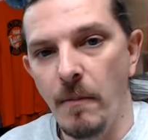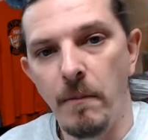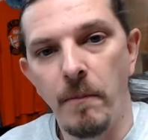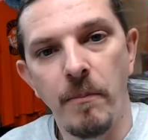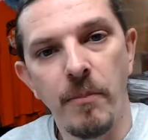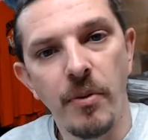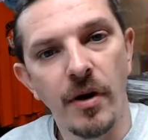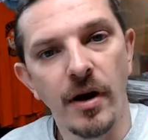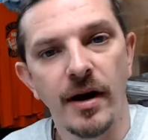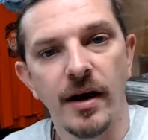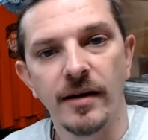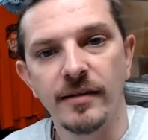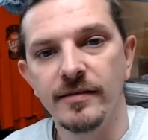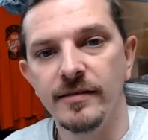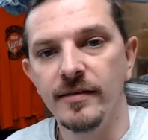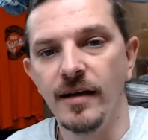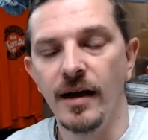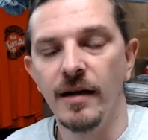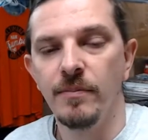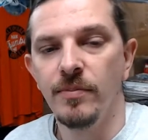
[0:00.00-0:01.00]
But a
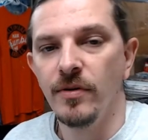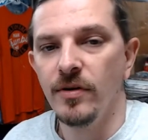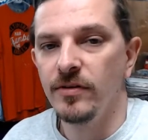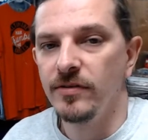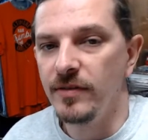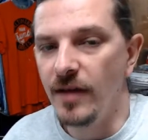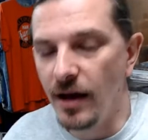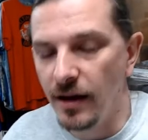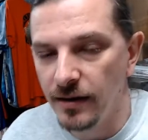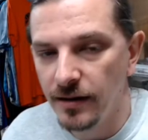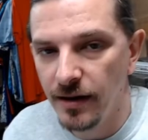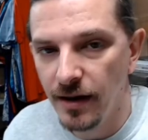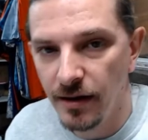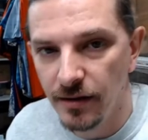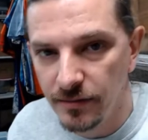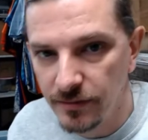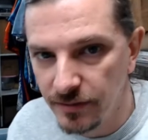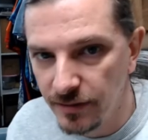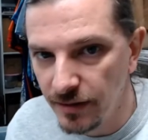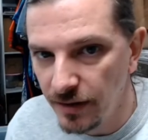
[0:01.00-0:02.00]
sniper is not a
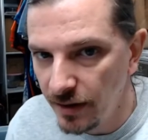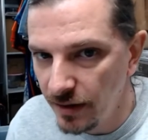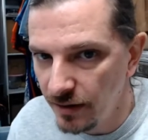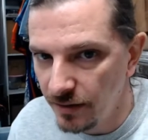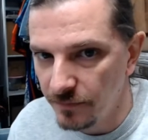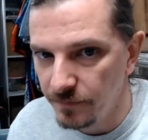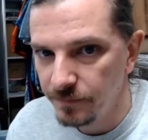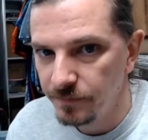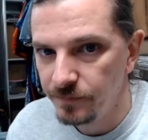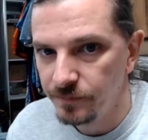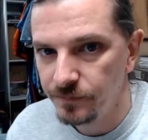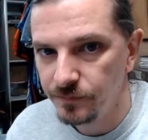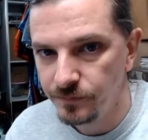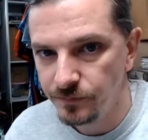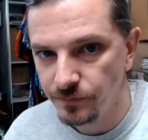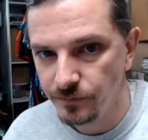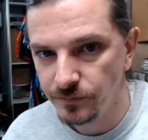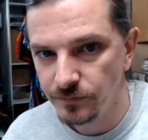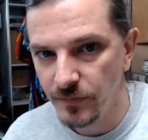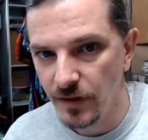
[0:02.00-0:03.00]
guarantee hit.
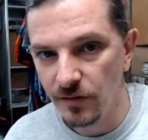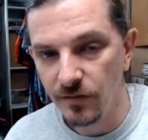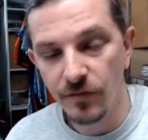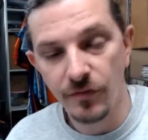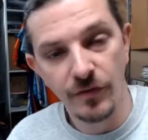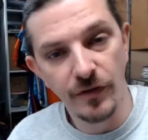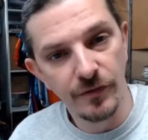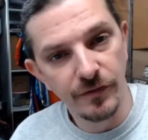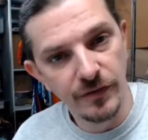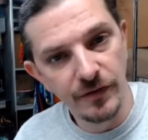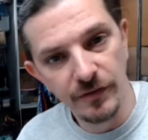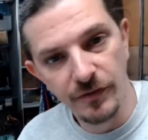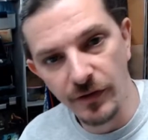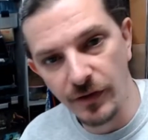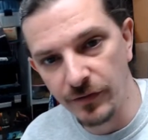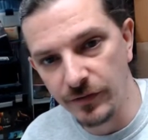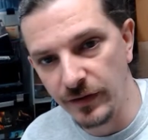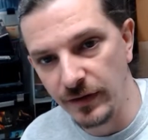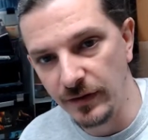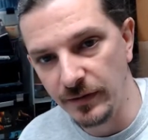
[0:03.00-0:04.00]
It's
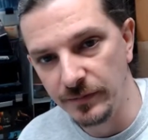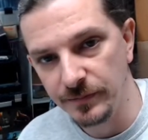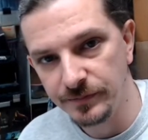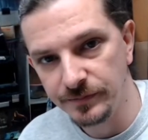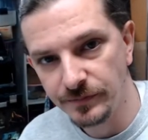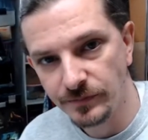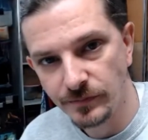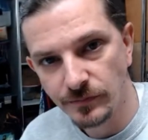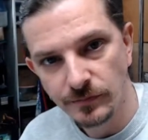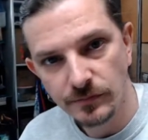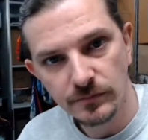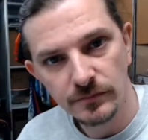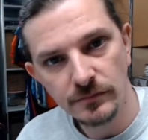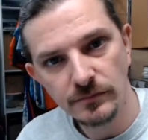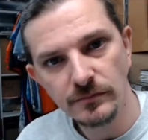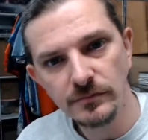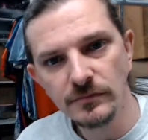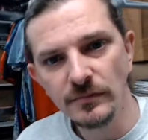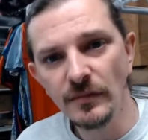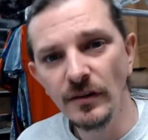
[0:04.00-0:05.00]
50-50.
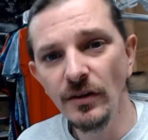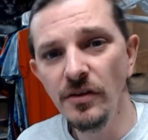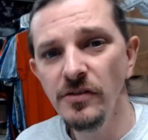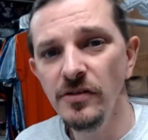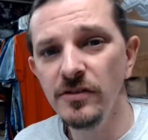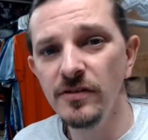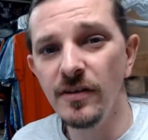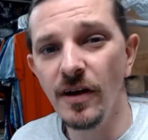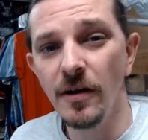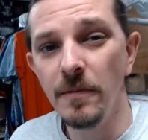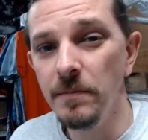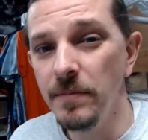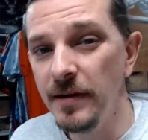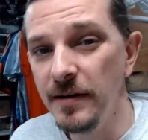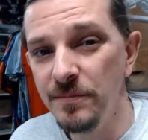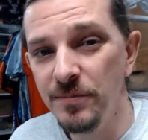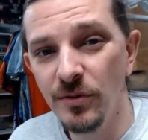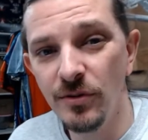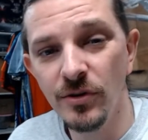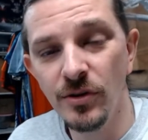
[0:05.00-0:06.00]
Some
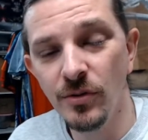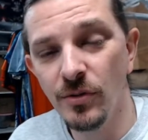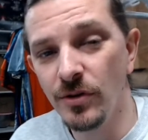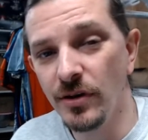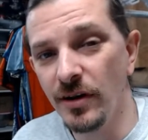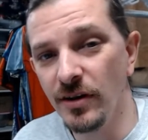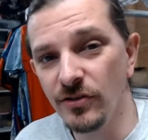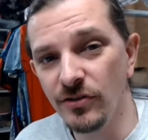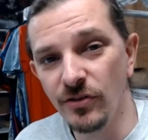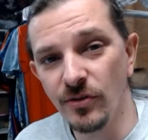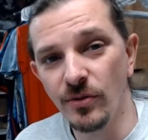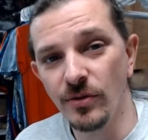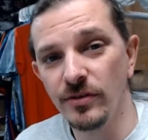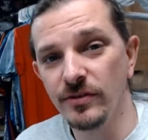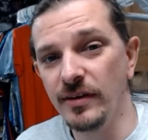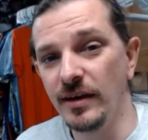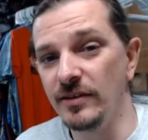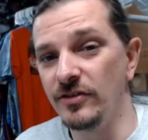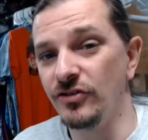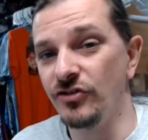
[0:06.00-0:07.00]
people, you will hear stories,
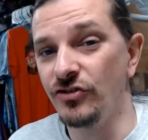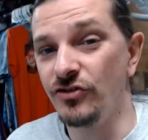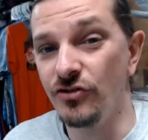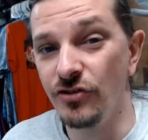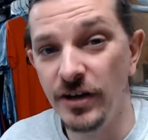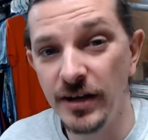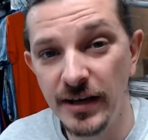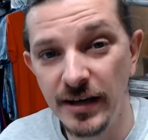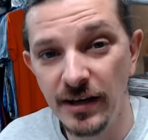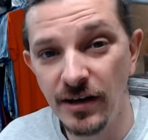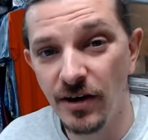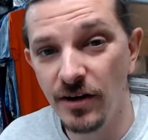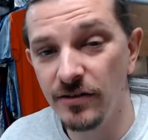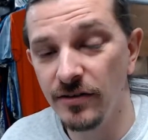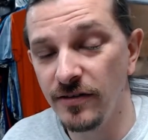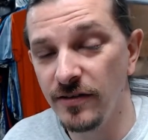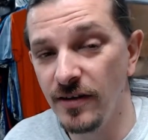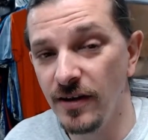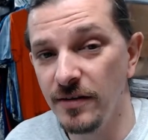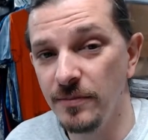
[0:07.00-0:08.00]
get streaky on
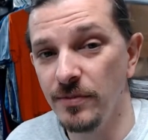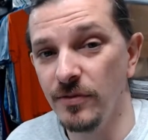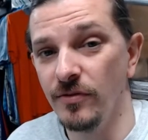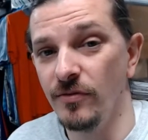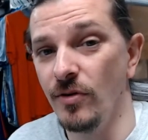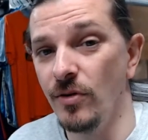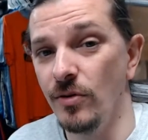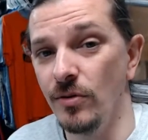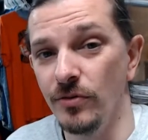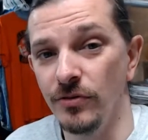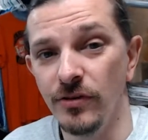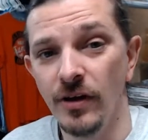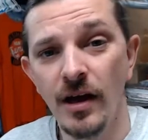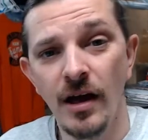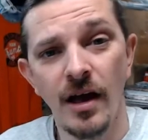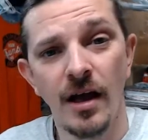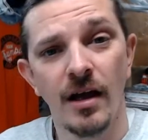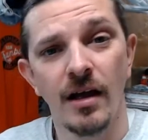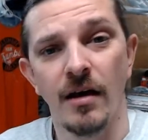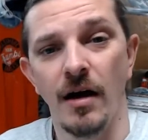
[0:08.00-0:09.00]
sniper rolls.
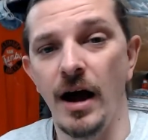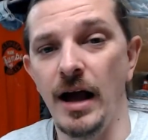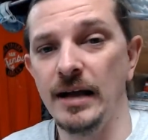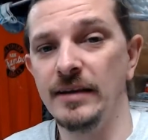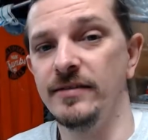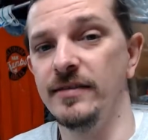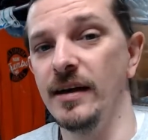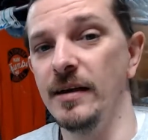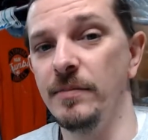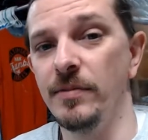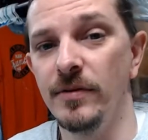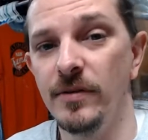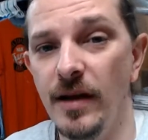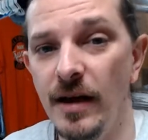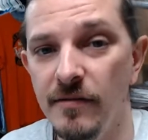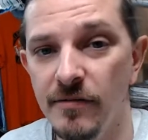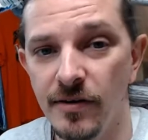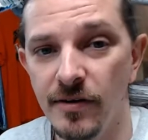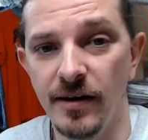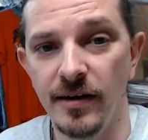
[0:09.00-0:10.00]
My sniper
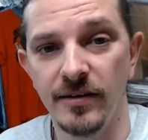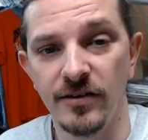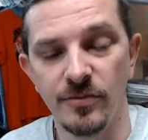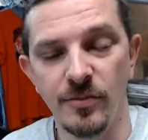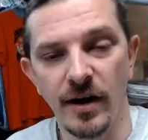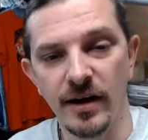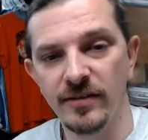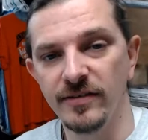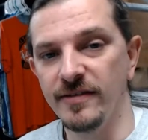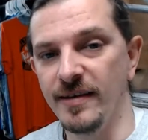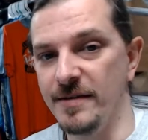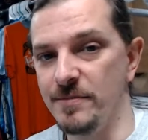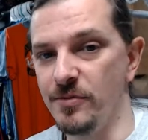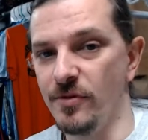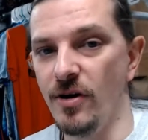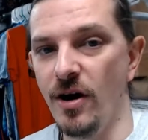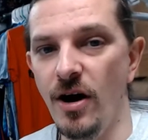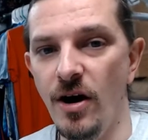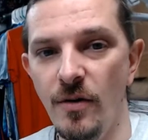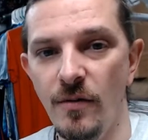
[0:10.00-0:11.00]
never hits. My
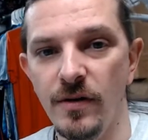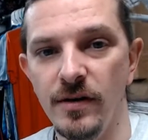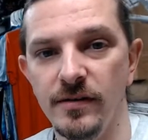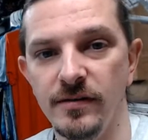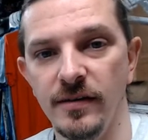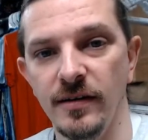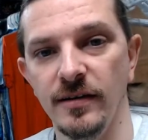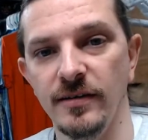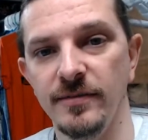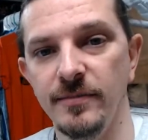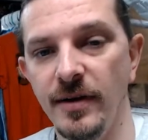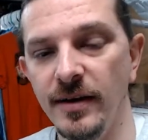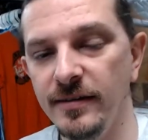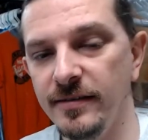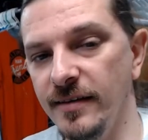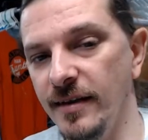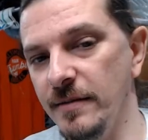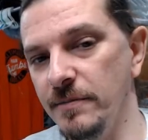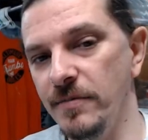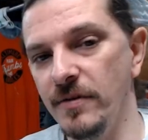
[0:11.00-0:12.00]
sniper always hits. My
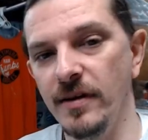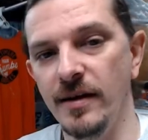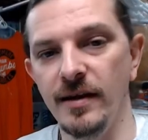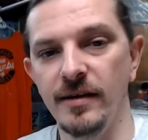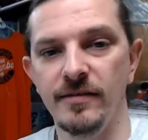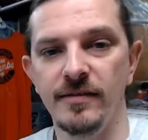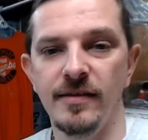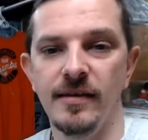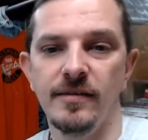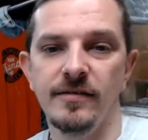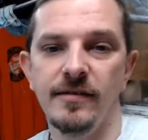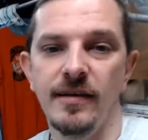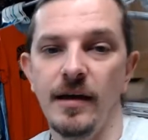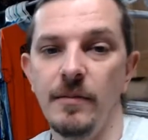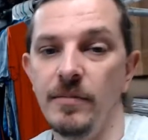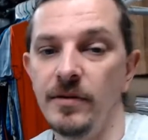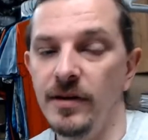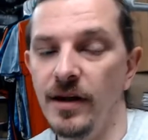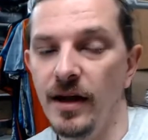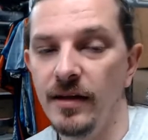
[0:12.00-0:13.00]
sniper hits this game,
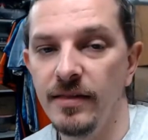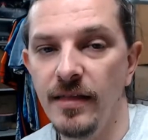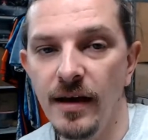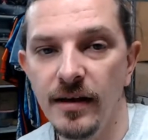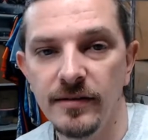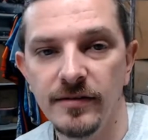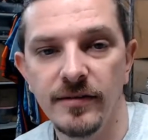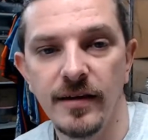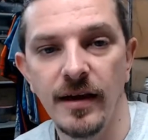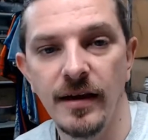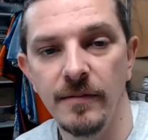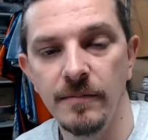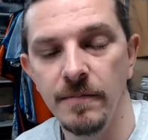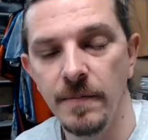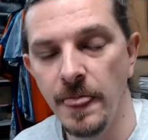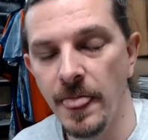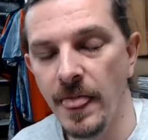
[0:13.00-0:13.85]
but not next game.